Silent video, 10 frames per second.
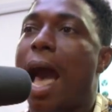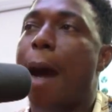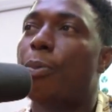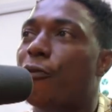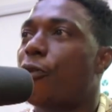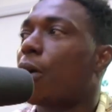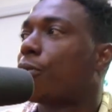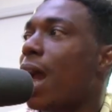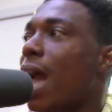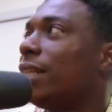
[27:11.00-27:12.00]

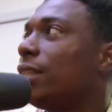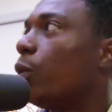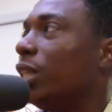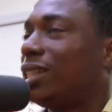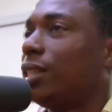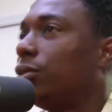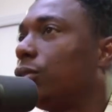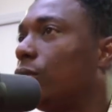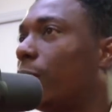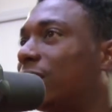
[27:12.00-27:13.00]
Abofrakra Eduwechi,
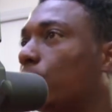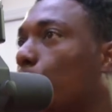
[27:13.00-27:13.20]
no matter